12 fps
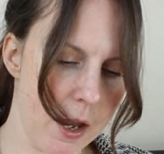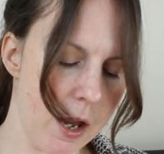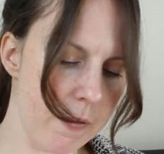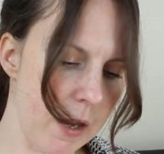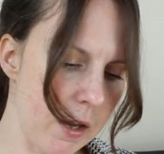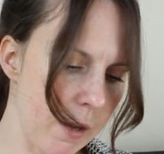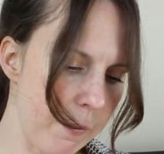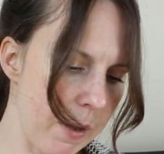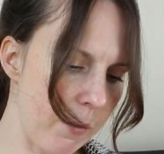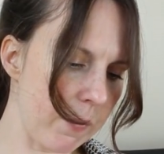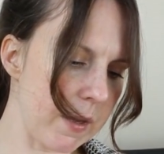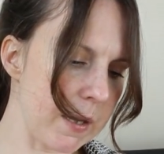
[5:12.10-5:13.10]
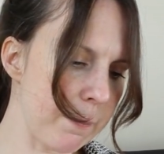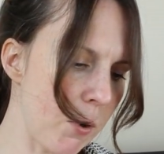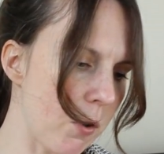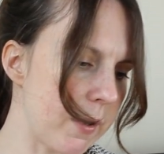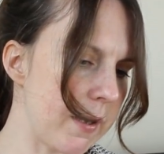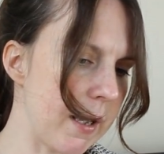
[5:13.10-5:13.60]
and they come out with these
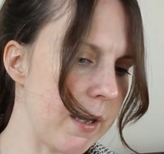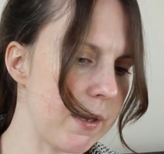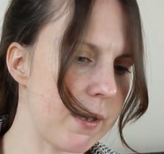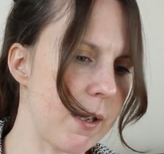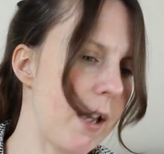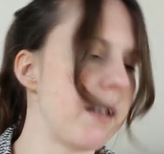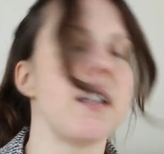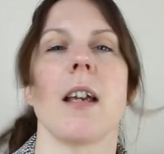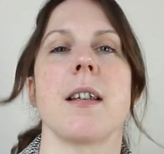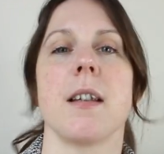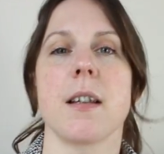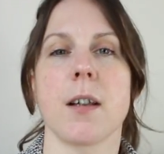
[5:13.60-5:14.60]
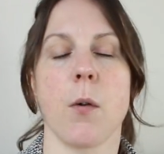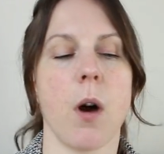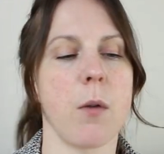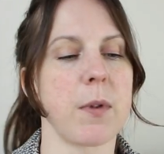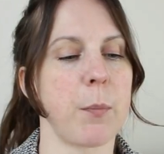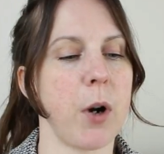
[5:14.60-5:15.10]
boxes. And yes, so
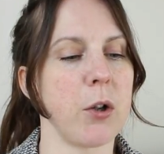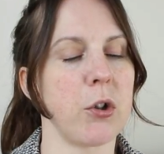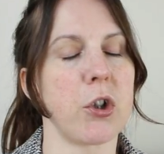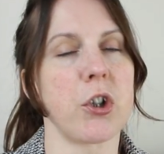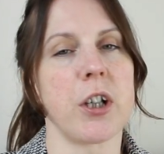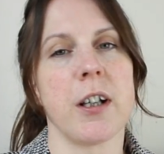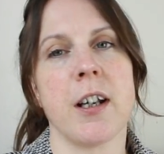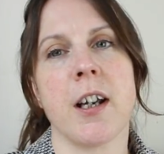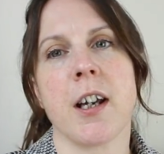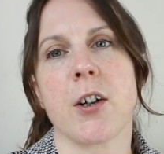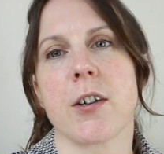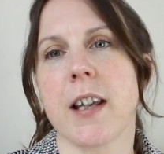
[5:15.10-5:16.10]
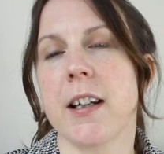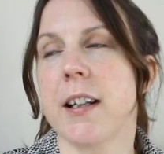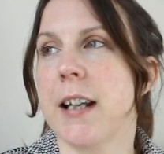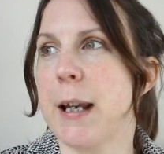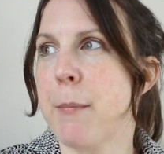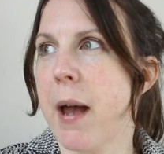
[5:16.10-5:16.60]
I was approached, I sent
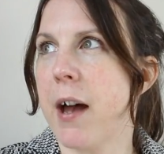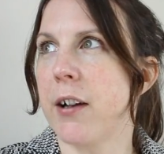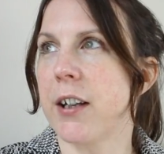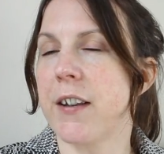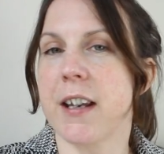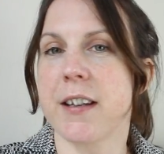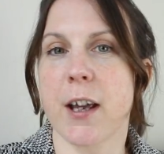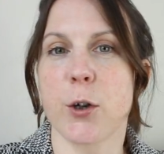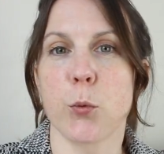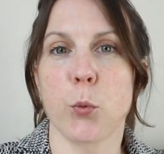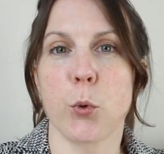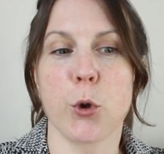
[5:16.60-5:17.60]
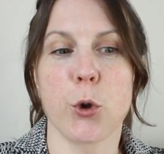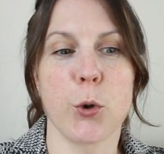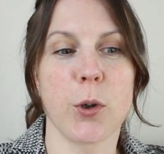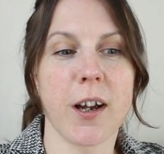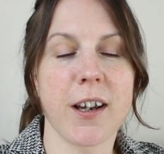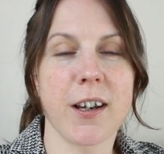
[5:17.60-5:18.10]
an email and they said, would you
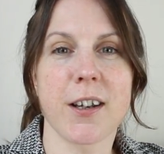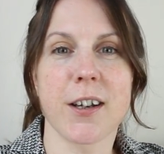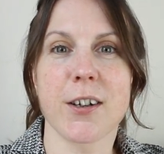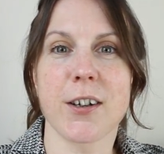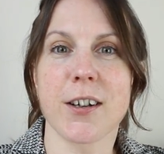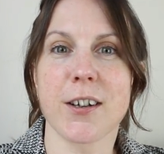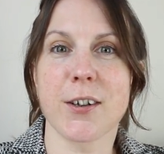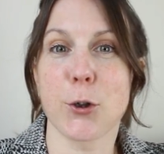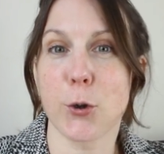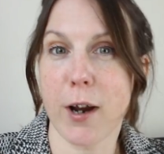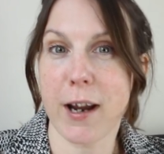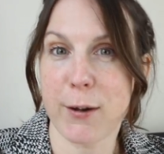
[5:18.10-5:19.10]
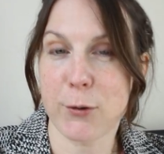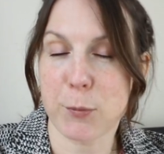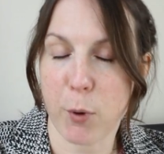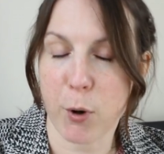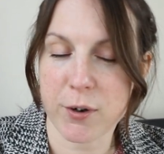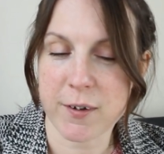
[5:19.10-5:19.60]
like to try out a
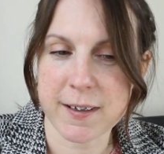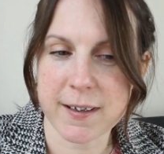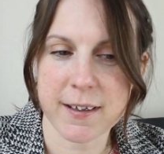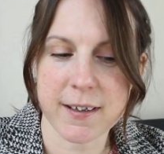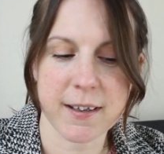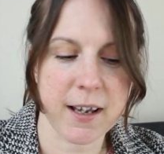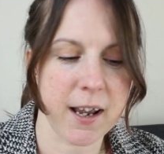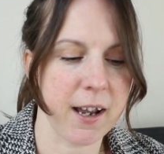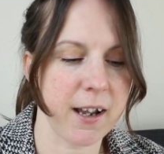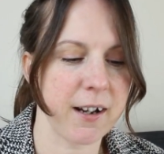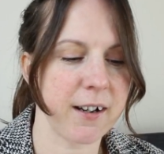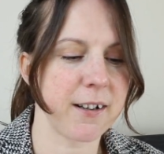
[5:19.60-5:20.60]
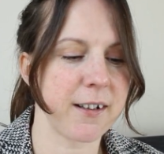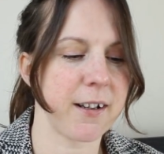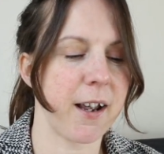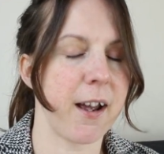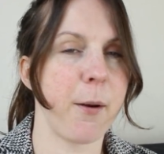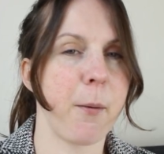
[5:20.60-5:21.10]
box? And
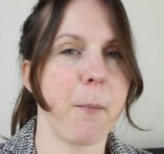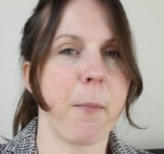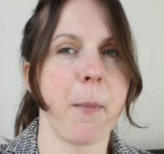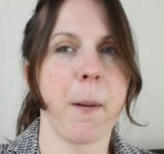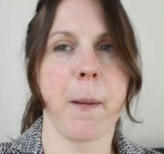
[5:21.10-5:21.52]
I'm